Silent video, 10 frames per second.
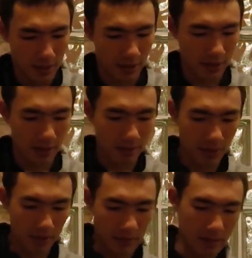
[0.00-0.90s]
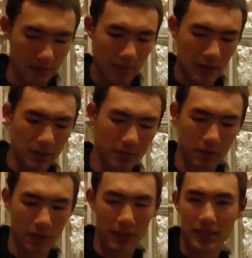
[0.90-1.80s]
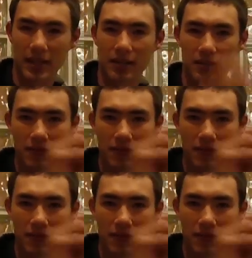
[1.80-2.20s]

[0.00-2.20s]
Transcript: uh, coming up because I'm going to be doing more of these how-to